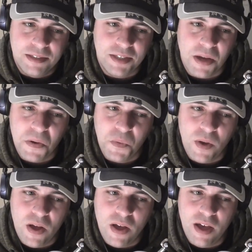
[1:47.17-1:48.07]
So
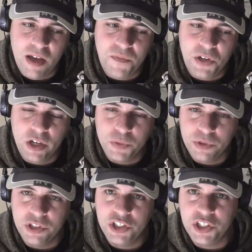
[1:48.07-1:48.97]
if you guys
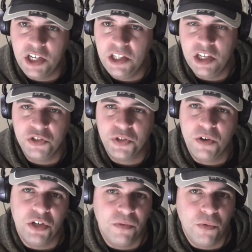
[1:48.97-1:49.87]
want to see the intro,
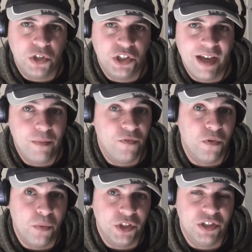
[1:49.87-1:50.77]
you can watch that
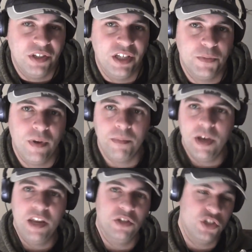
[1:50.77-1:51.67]
before watching this. But I'm
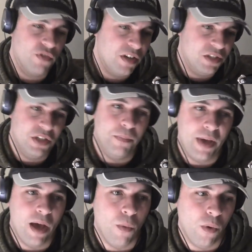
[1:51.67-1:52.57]
heading straight into the
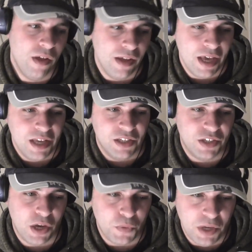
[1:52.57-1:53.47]
battle.
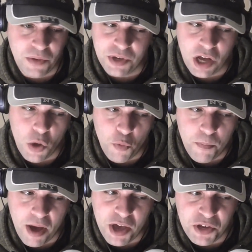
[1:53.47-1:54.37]
So here we go.
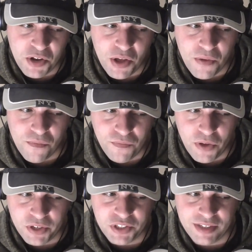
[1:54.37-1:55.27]
Bane
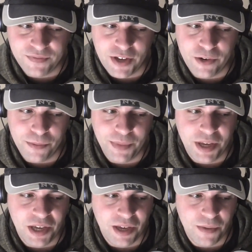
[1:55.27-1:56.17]
versus Venom.
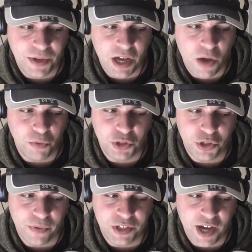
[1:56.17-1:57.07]
Here we go.
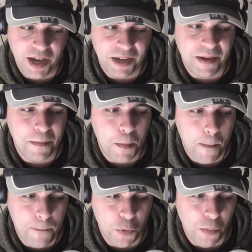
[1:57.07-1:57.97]
Screw Attack.
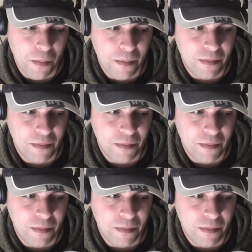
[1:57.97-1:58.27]
Boom.